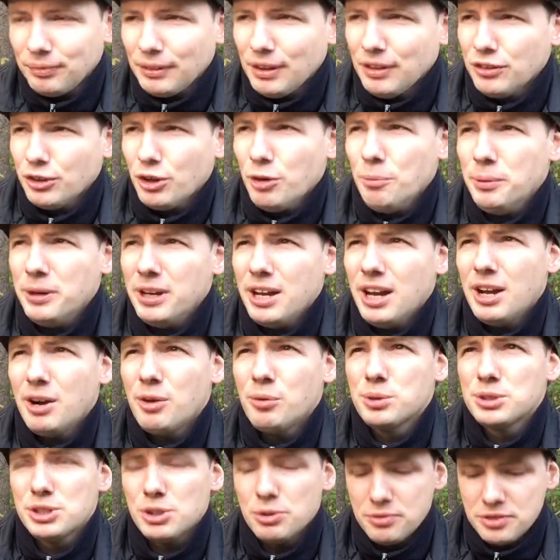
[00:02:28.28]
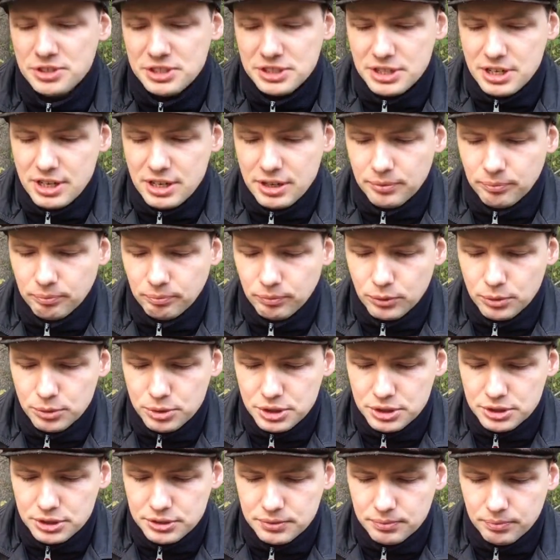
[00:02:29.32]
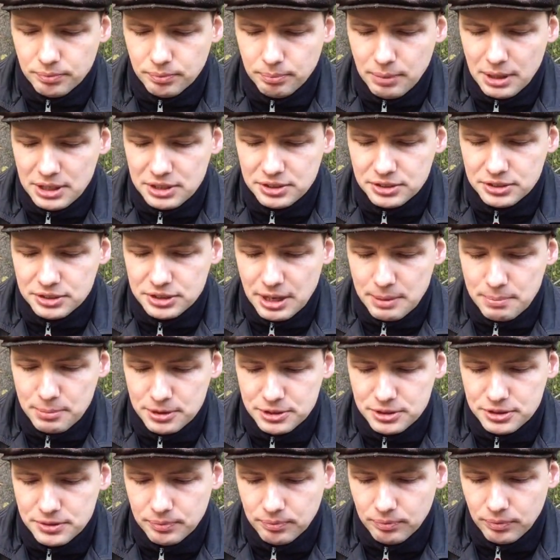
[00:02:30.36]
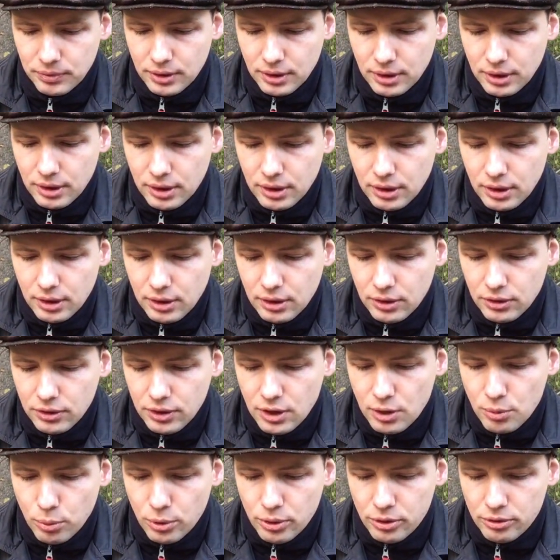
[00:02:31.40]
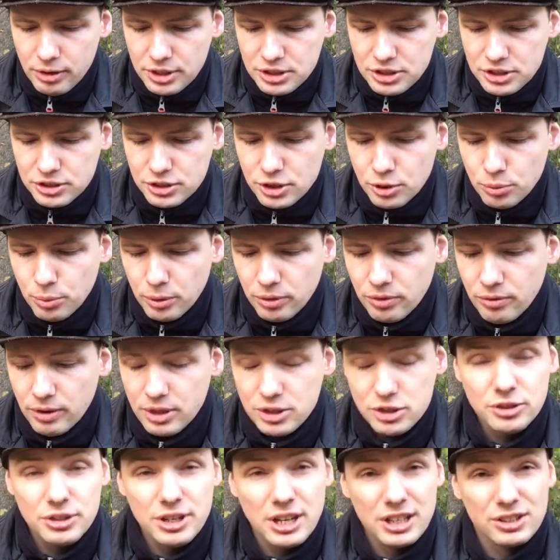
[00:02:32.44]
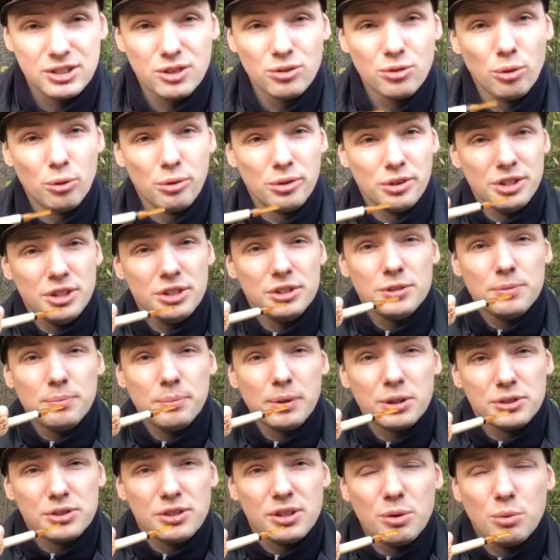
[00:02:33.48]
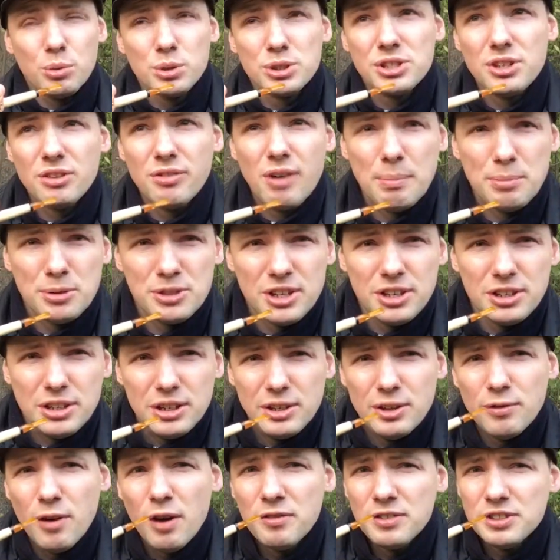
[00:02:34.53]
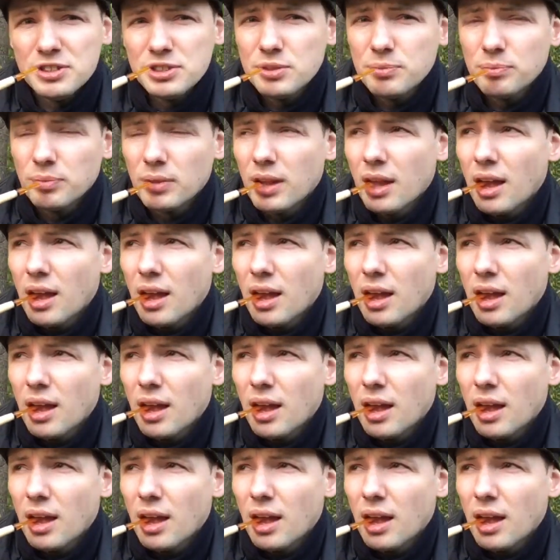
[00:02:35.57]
The company I was overseeing, which is based in Cyprus, they were registered with Russian tax authorities because there was a representative office.